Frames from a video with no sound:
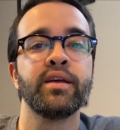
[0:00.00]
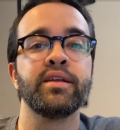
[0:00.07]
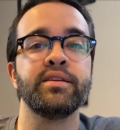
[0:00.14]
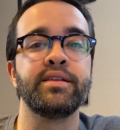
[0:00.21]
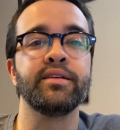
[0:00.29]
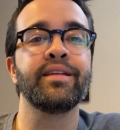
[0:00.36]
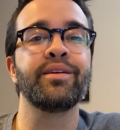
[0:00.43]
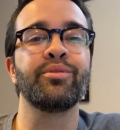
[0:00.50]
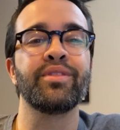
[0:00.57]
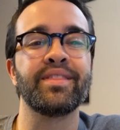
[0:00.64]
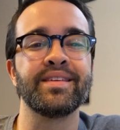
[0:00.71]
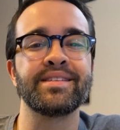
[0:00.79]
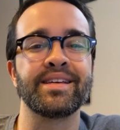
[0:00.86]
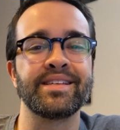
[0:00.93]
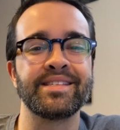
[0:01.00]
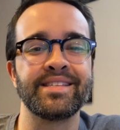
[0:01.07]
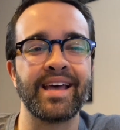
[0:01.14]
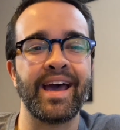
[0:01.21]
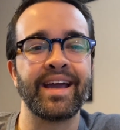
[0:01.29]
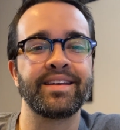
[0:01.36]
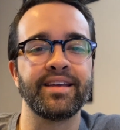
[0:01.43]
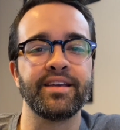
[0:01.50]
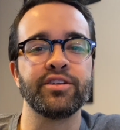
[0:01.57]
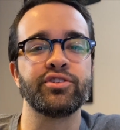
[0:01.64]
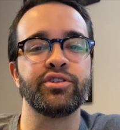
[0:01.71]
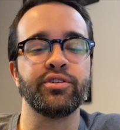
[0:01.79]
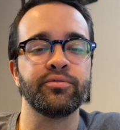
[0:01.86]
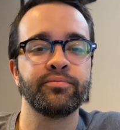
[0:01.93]
dealing with this exact
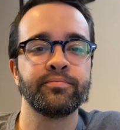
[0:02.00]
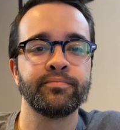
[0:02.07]
issue.